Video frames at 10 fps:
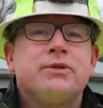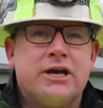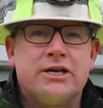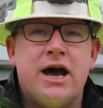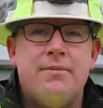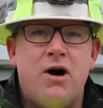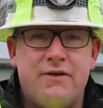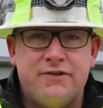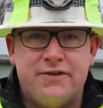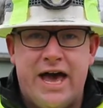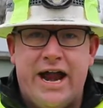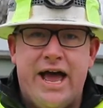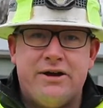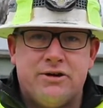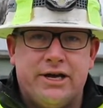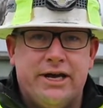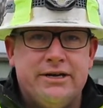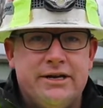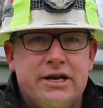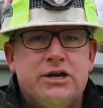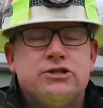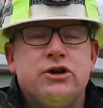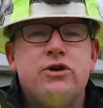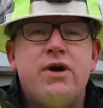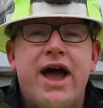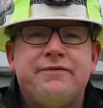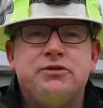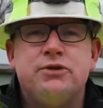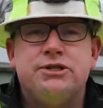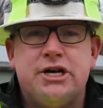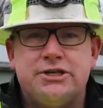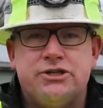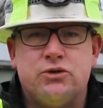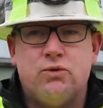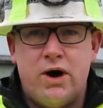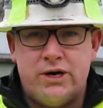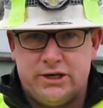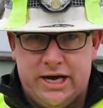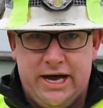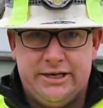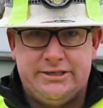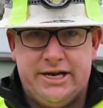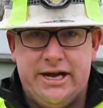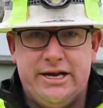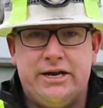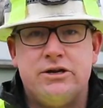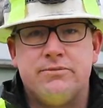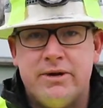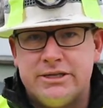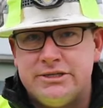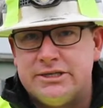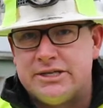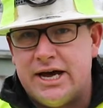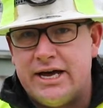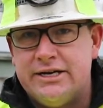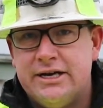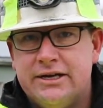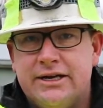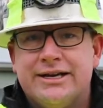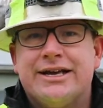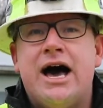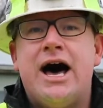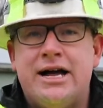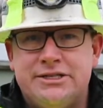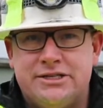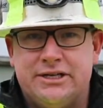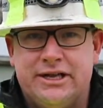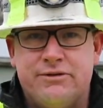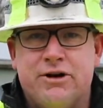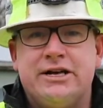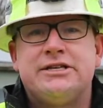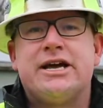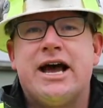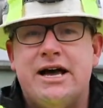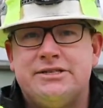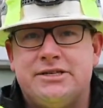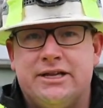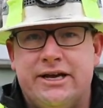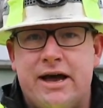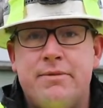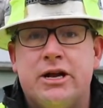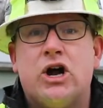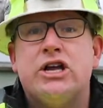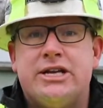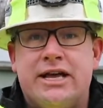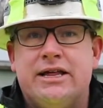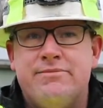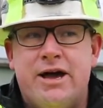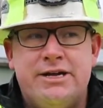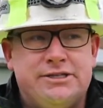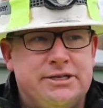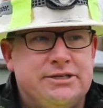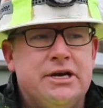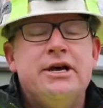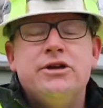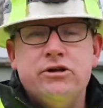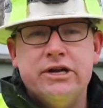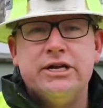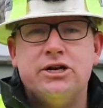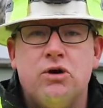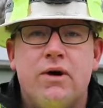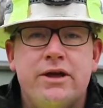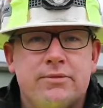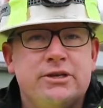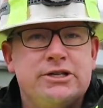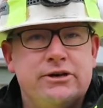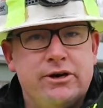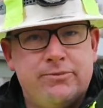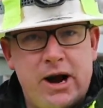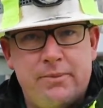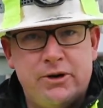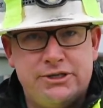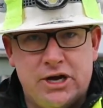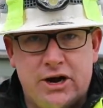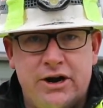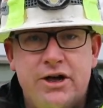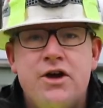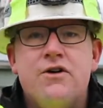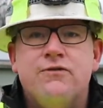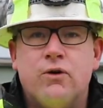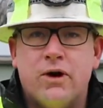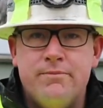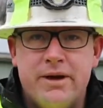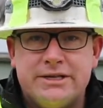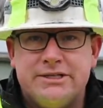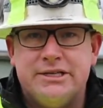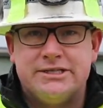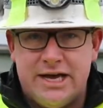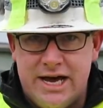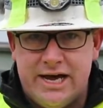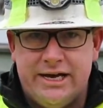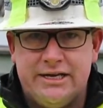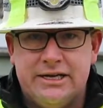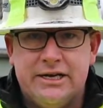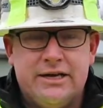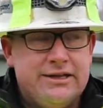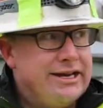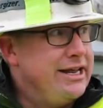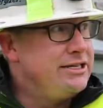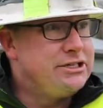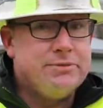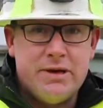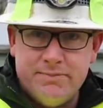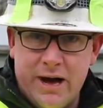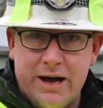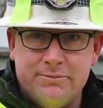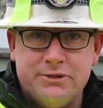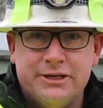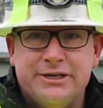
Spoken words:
can come off of that aggregate. So you have to adjust your water content in your mix design constantly. When I say constantly, I mean on a daily basis. you need to know what your material properties are for a mixed design that needs to be pumped